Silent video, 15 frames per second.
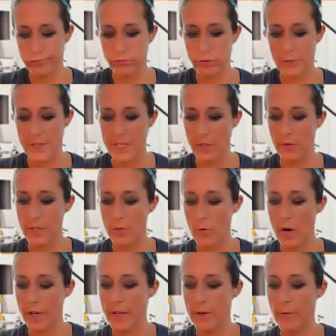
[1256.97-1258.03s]
So he's
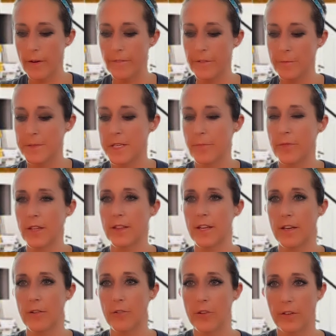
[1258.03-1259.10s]
walking away from something that
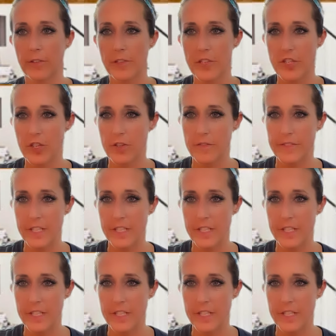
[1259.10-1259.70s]
no longer serves